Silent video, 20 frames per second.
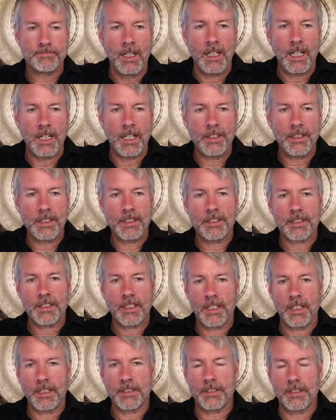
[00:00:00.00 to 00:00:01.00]
And then
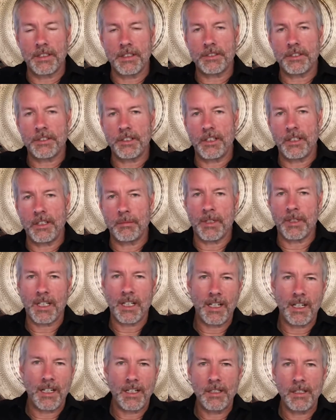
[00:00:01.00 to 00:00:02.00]
science and engineering
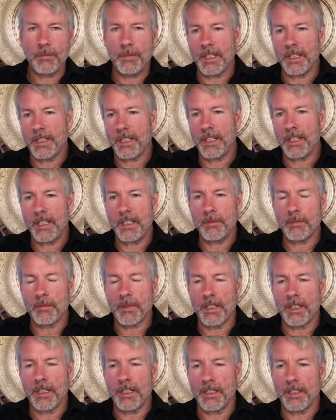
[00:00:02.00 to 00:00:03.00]
kind of became
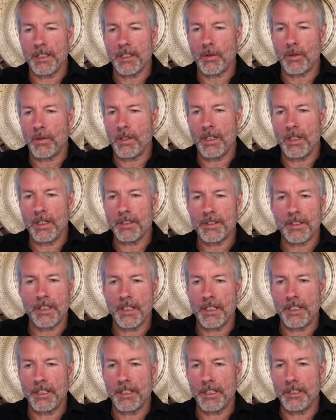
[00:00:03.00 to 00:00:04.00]
like
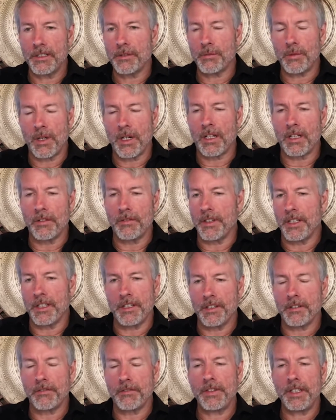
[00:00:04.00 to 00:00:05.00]
quasi-irrelevant
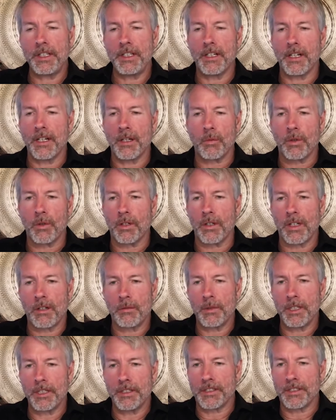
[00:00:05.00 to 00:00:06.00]
in the fiat world.
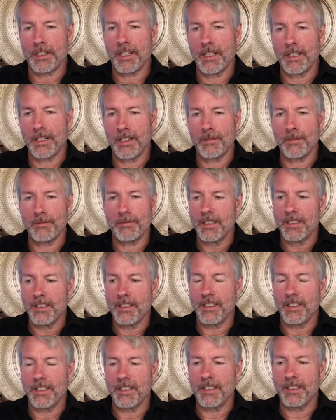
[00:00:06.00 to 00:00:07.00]
Everybody just kind
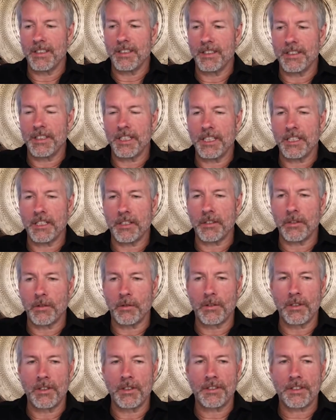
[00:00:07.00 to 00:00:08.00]
of, they
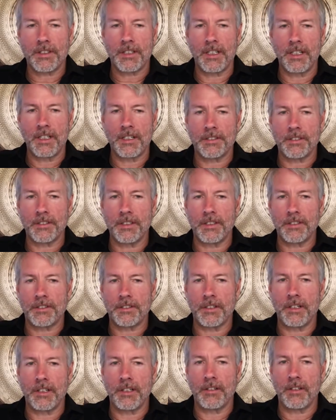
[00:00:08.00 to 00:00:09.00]
ignored science and
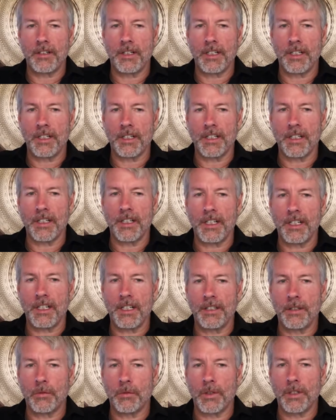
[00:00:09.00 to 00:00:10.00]
engineering,
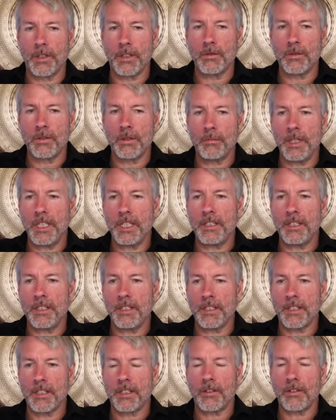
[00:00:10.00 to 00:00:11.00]
and there were no
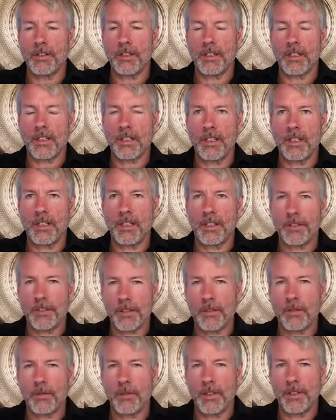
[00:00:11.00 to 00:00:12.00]
immediate clear
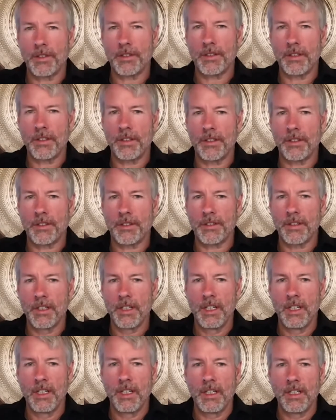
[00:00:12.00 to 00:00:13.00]
consequences.
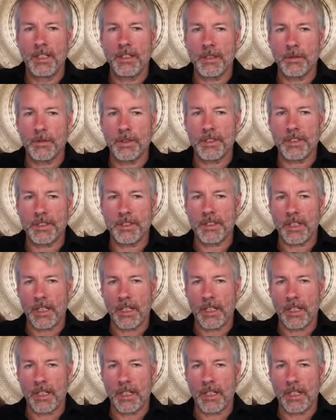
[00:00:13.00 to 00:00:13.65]
There were just the